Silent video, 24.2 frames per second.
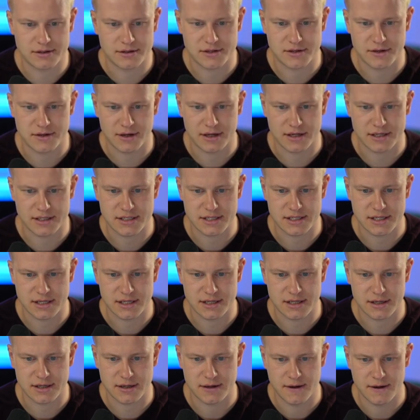so you can
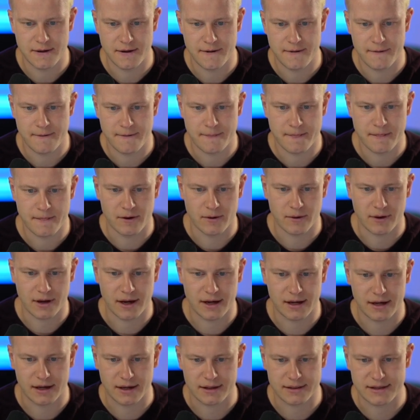see okay,
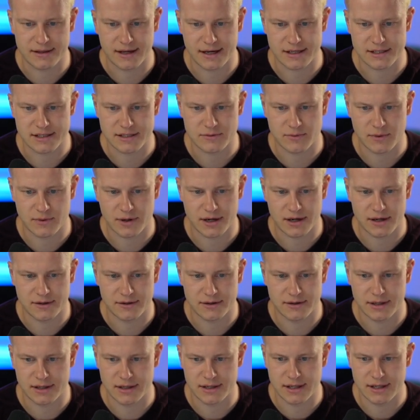like that's why you
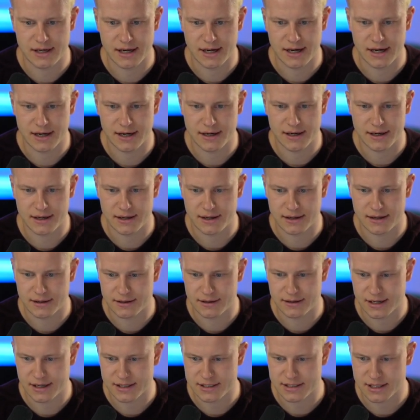did that and
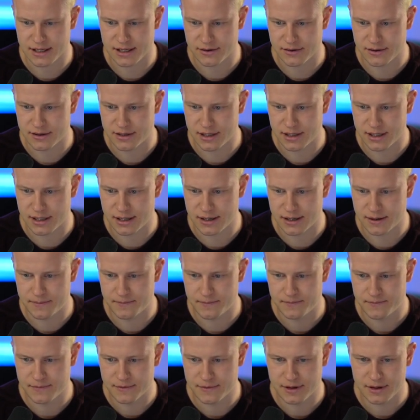that's how you did it,
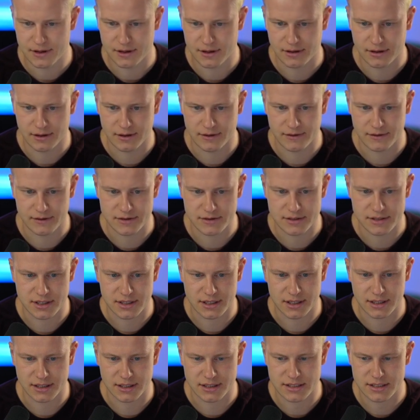all those
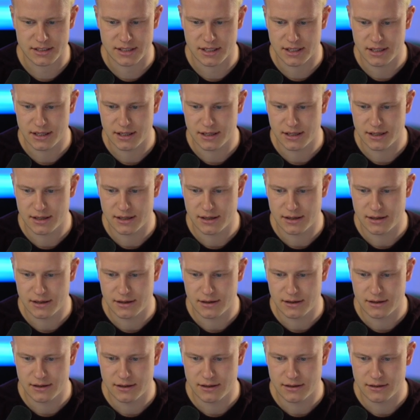things.
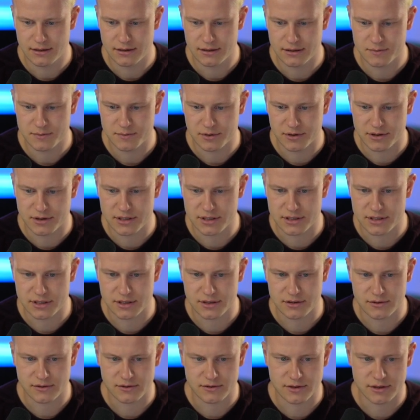Let's put this
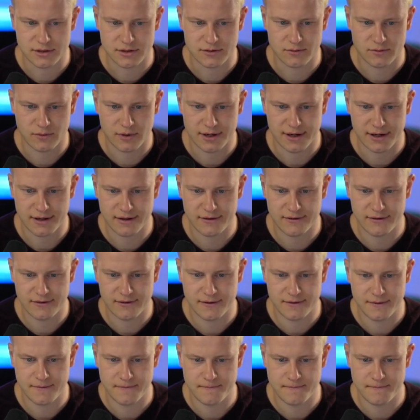as white.